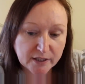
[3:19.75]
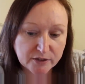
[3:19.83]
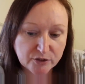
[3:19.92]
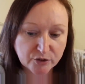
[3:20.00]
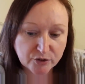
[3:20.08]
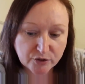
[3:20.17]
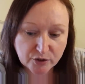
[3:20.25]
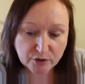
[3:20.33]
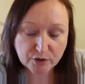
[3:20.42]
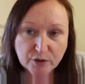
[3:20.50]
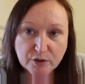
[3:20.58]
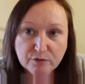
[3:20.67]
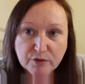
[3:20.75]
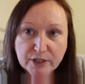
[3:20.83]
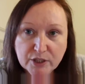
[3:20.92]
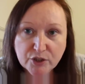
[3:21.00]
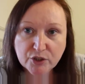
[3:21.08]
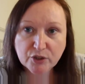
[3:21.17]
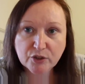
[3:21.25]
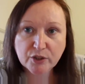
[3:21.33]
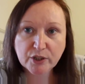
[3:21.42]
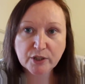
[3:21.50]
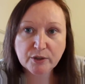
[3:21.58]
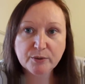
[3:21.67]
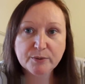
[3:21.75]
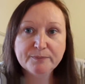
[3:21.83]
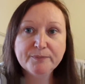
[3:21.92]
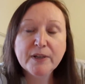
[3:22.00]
just to reassure you.